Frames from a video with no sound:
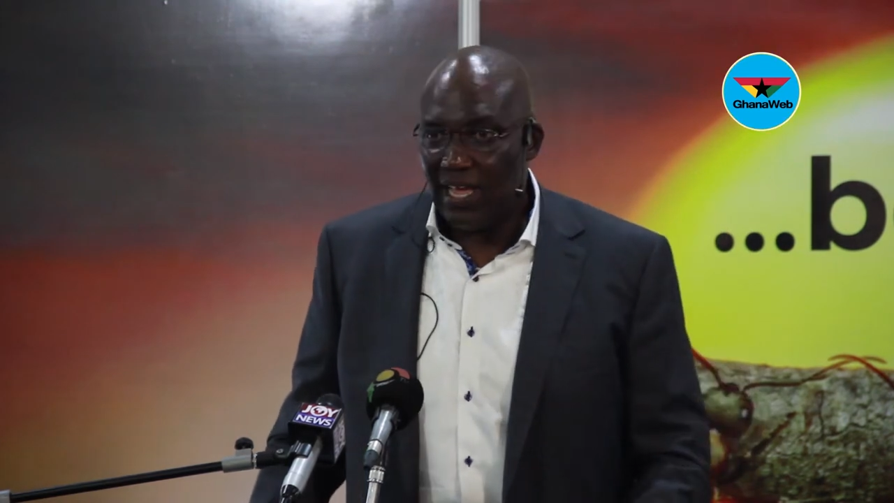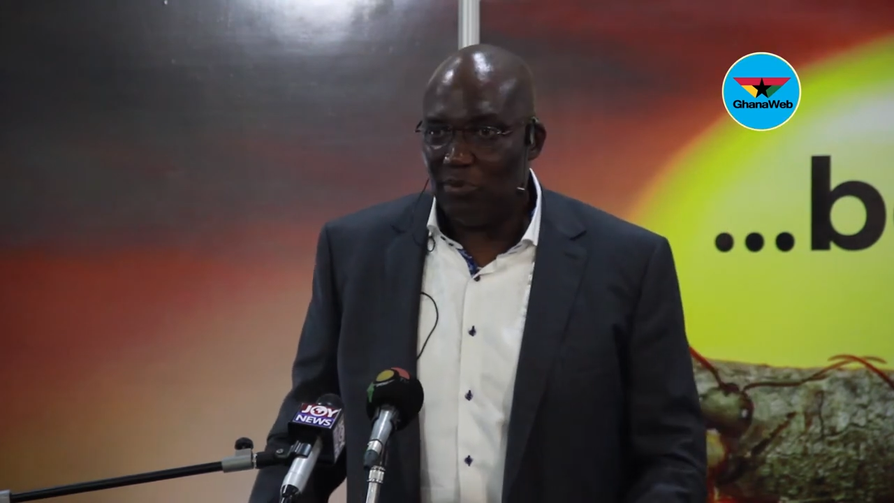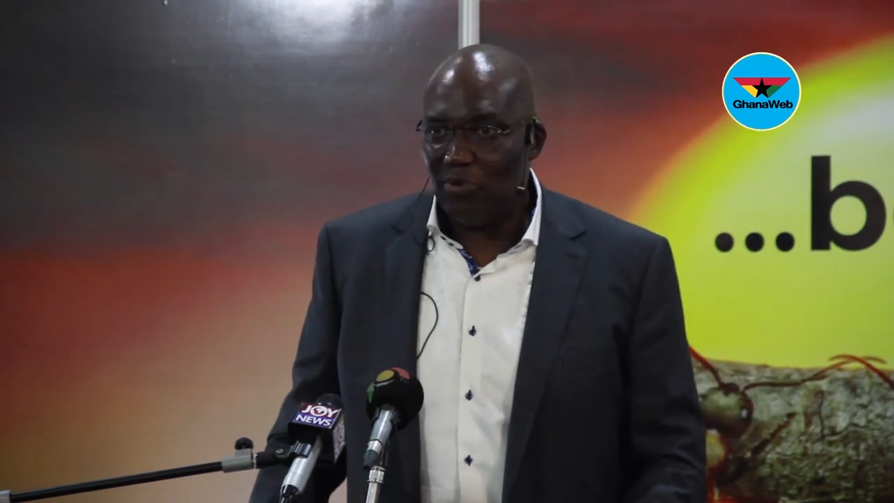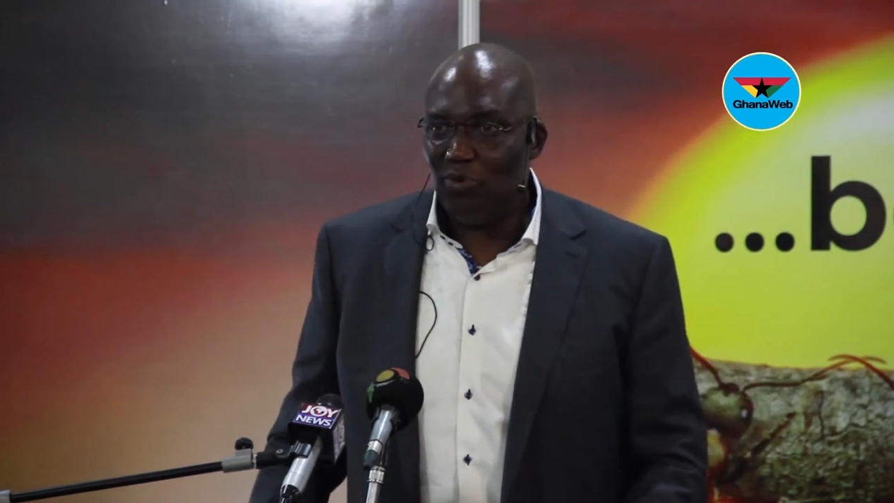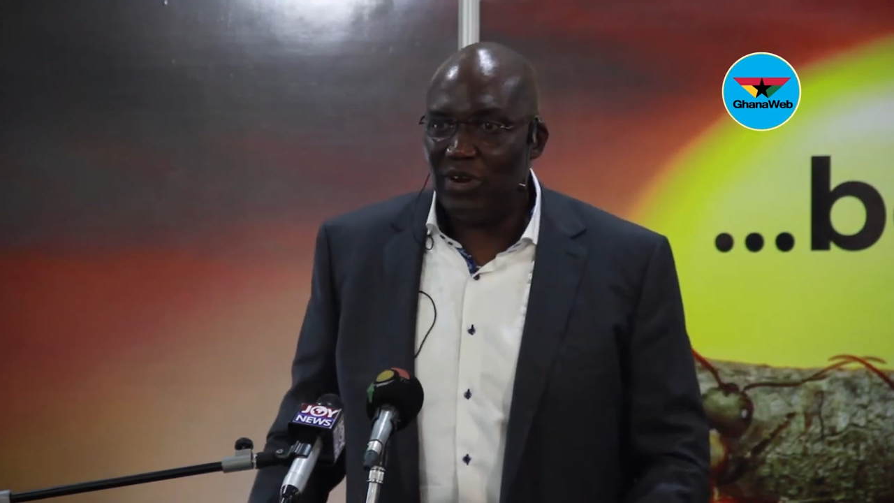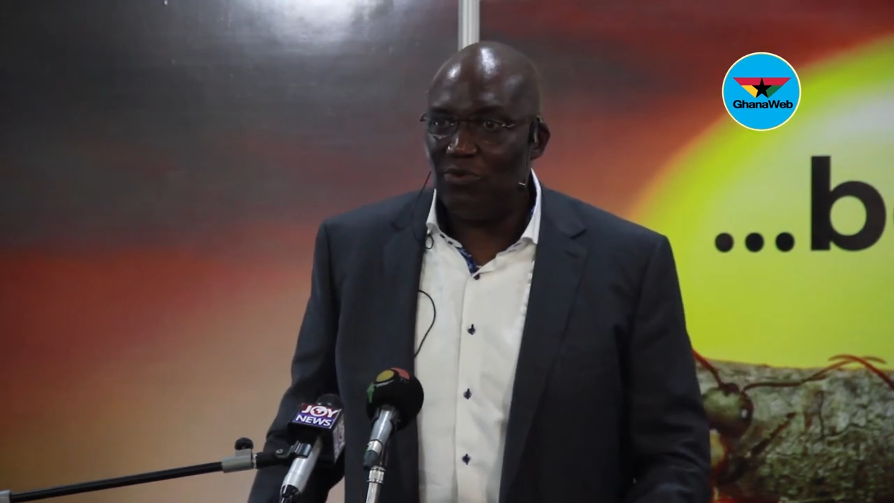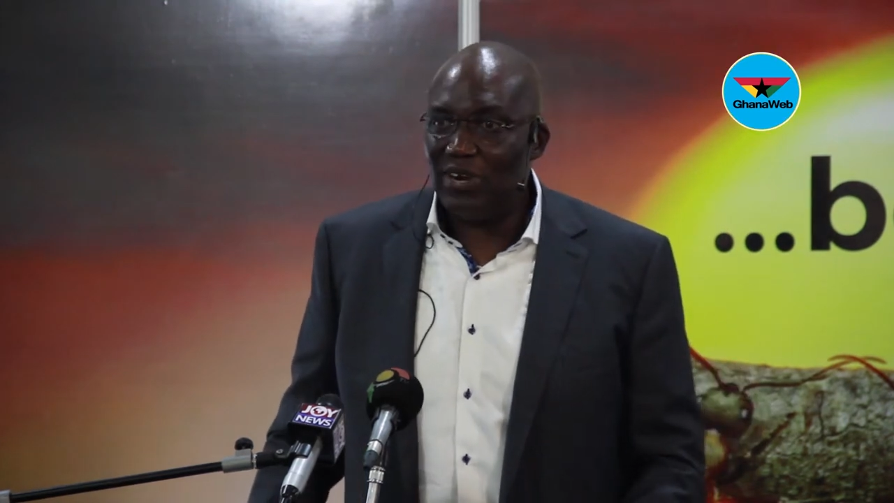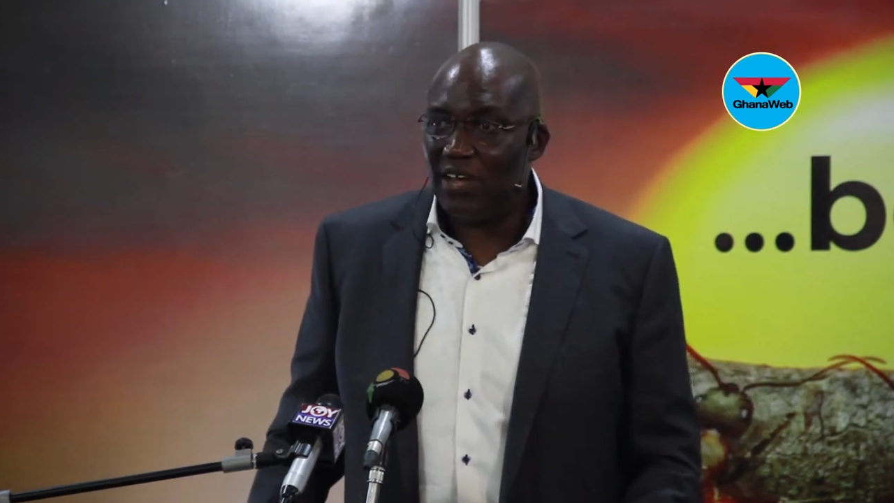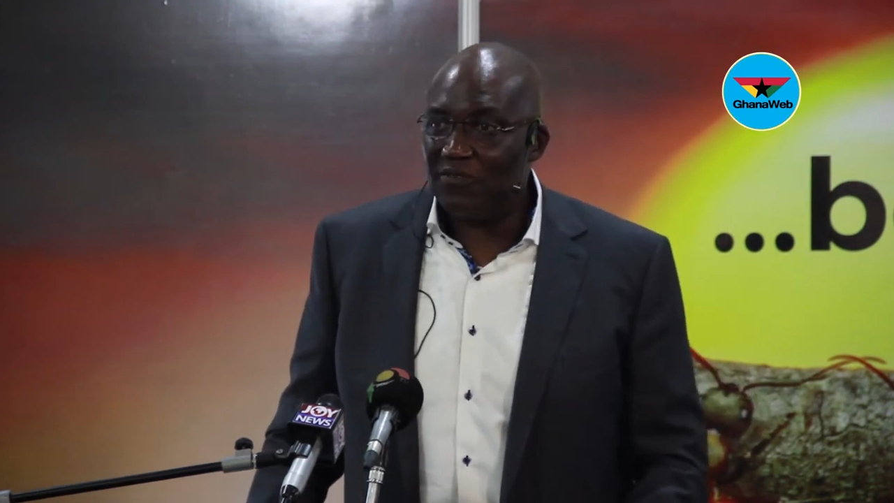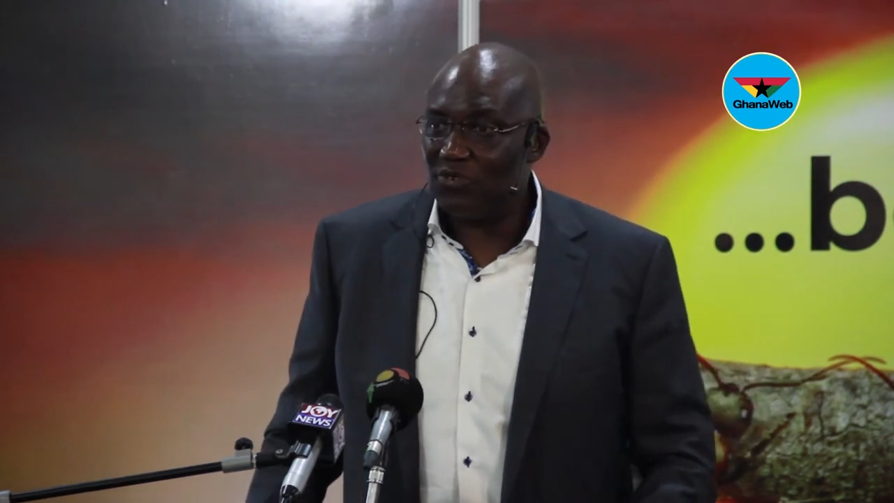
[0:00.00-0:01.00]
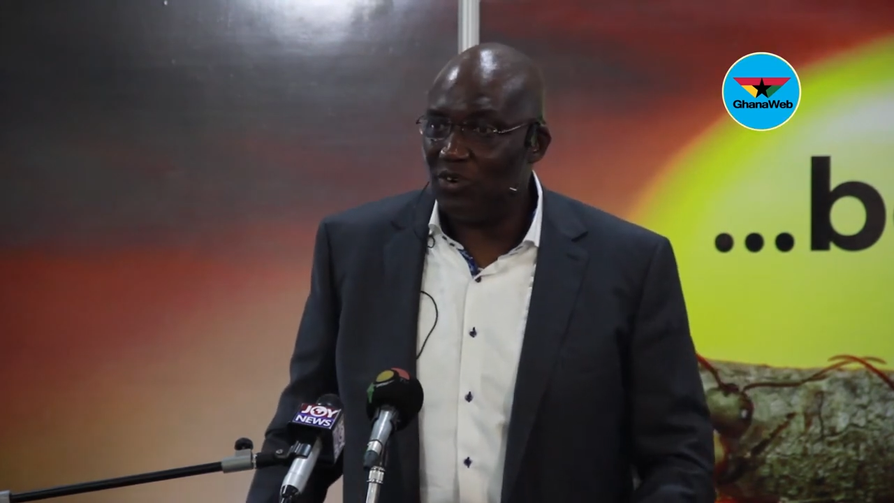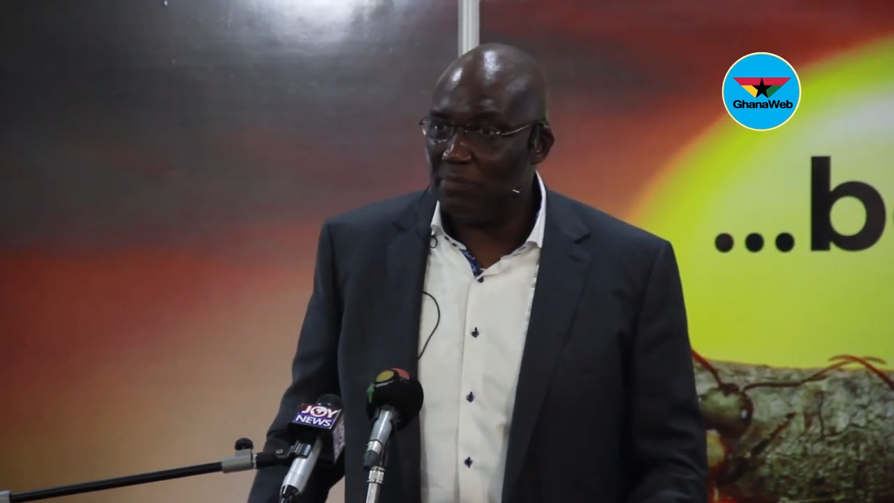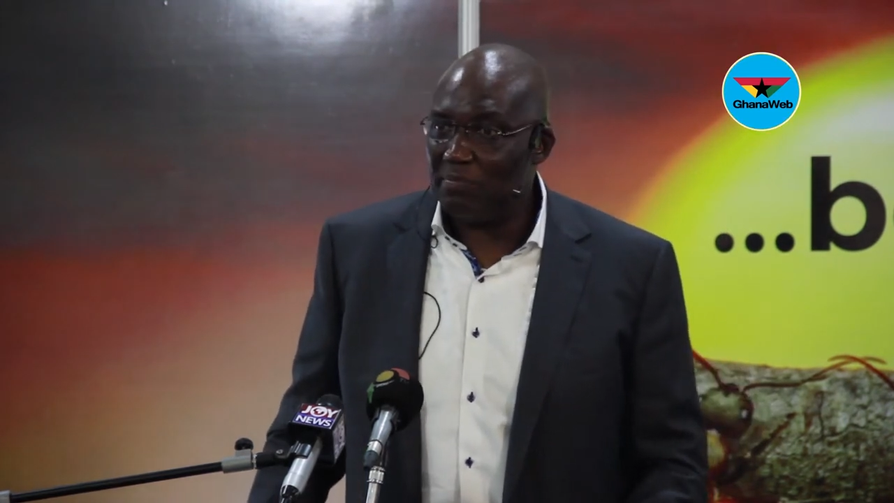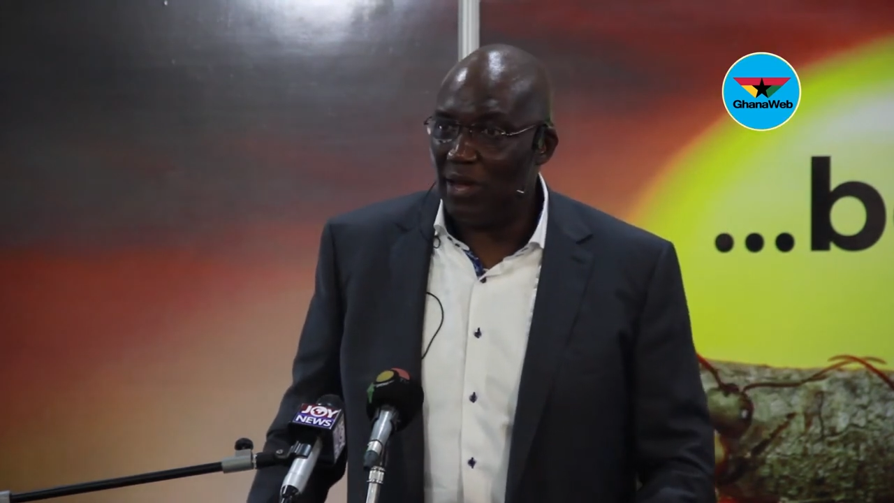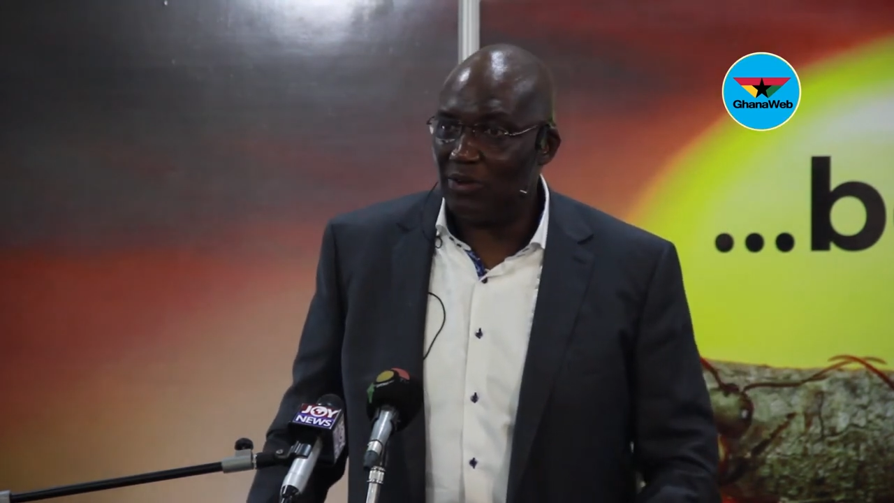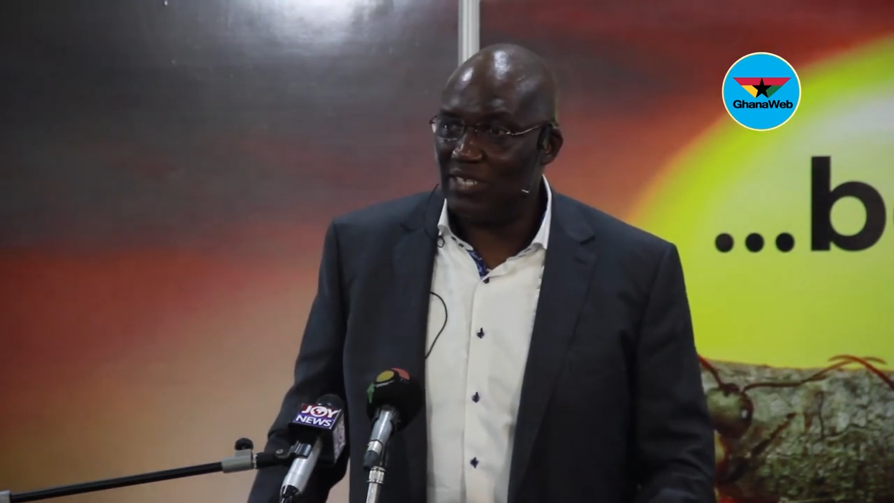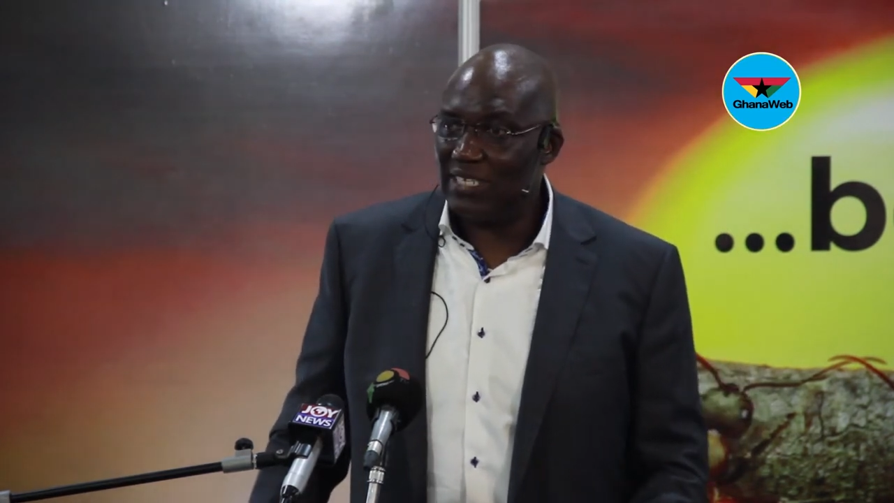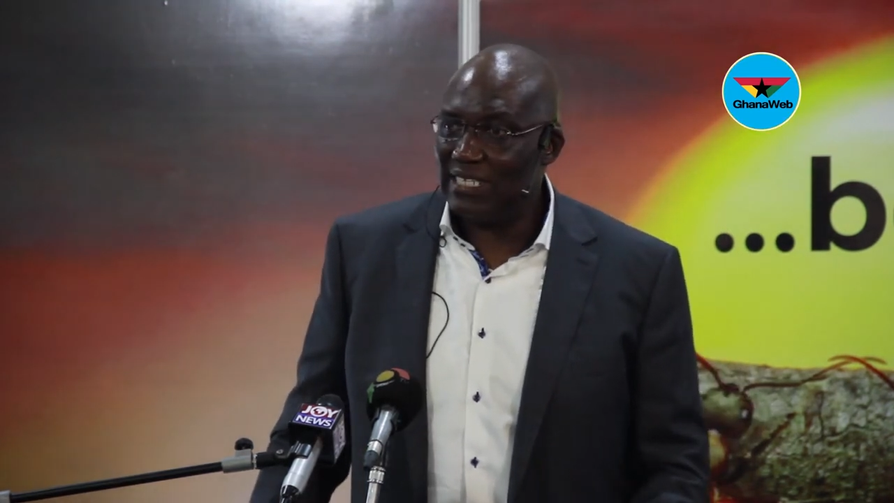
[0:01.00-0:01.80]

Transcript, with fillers: Uh, when, when, I've talked about